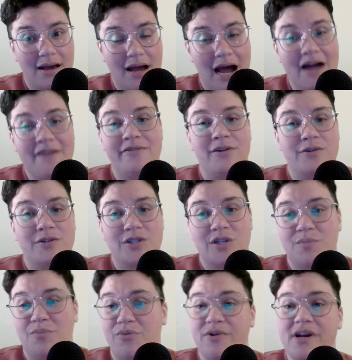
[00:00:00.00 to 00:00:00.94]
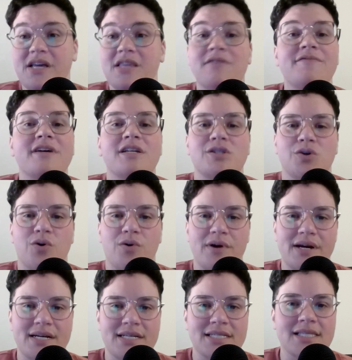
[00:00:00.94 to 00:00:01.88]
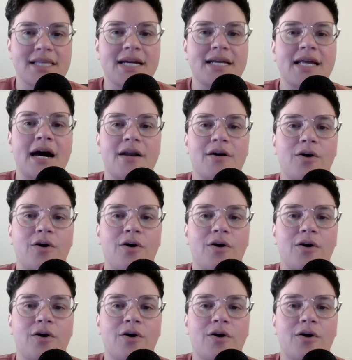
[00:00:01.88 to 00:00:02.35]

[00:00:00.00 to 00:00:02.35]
I've learned to breathe victoriously and how